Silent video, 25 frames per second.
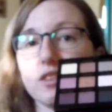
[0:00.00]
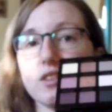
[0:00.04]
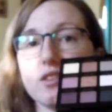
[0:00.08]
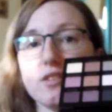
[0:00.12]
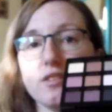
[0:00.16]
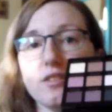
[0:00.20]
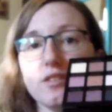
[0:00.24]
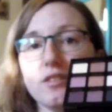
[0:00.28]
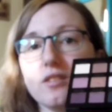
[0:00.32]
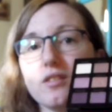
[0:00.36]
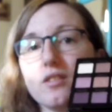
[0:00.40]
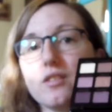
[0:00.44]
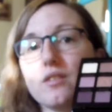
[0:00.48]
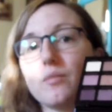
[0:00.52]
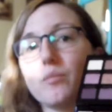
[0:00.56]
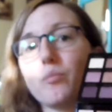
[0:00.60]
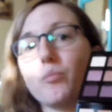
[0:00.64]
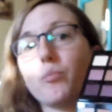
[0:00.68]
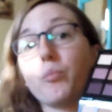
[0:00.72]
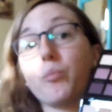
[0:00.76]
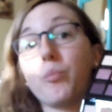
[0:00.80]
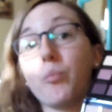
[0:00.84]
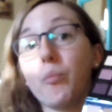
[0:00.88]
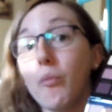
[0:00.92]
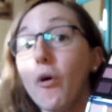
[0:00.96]
and
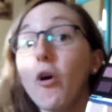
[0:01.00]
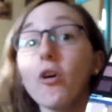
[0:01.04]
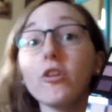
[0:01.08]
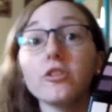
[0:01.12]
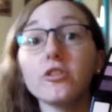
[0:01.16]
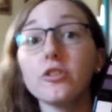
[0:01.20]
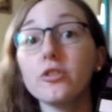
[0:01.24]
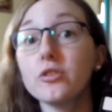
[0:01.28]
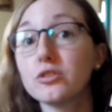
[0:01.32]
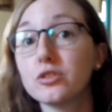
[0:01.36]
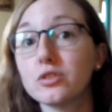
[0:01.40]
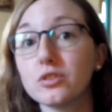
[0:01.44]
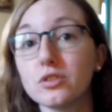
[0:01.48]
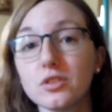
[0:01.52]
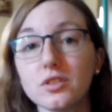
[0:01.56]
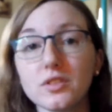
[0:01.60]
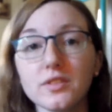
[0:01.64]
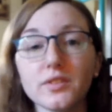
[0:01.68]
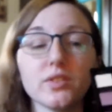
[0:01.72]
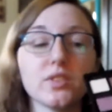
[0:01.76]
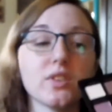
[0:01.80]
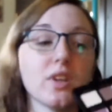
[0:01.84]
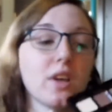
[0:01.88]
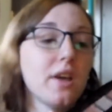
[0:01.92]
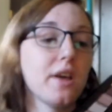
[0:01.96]
more
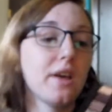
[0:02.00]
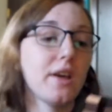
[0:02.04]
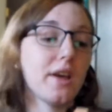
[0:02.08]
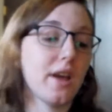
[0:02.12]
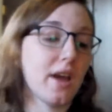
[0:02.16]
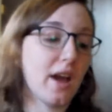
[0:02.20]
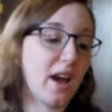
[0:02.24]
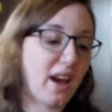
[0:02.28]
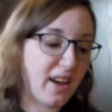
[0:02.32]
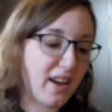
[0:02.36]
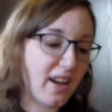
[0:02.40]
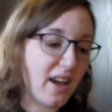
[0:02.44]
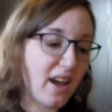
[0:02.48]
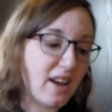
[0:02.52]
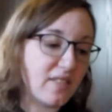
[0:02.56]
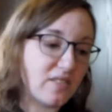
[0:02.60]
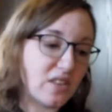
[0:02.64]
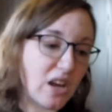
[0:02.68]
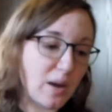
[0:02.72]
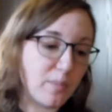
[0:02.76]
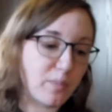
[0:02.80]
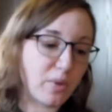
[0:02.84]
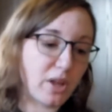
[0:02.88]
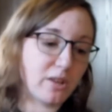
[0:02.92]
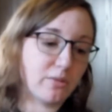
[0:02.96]
neutrals. I have
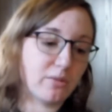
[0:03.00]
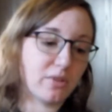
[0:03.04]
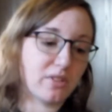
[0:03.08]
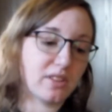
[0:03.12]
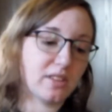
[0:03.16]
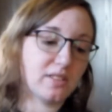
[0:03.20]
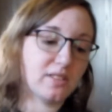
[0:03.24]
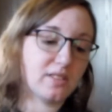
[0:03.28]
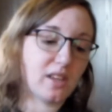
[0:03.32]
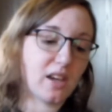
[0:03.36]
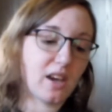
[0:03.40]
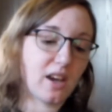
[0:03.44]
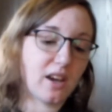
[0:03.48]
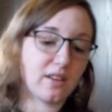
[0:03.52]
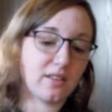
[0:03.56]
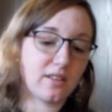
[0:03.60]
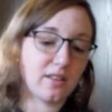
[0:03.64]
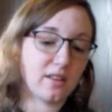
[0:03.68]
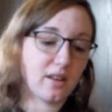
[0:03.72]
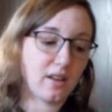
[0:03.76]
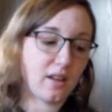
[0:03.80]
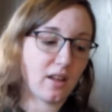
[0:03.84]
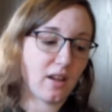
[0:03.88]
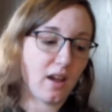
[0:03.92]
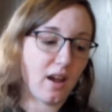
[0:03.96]
not played with this
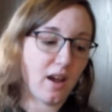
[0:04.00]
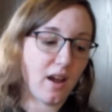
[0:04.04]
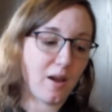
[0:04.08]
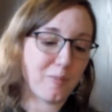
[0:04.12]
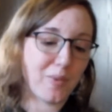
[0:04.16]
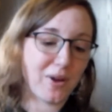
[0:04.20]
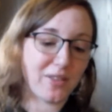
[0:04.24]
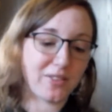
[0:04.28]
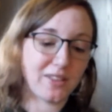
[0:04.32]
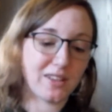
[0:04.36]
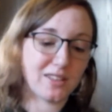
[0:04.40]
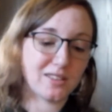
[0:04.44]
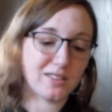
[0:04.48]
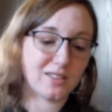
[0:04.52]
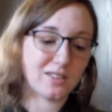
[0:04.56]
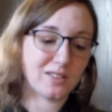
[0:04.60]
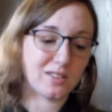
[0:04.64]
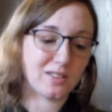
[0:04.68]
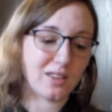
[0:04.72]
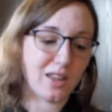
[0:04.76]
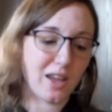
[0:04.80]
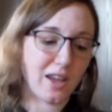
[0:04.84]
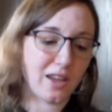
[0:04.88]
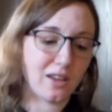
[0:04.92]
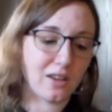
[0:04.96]
yet. I bought
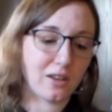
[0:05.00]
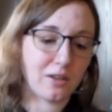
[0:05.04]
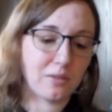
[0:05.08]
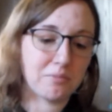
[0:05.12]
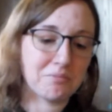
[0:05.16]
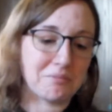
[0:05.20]
this like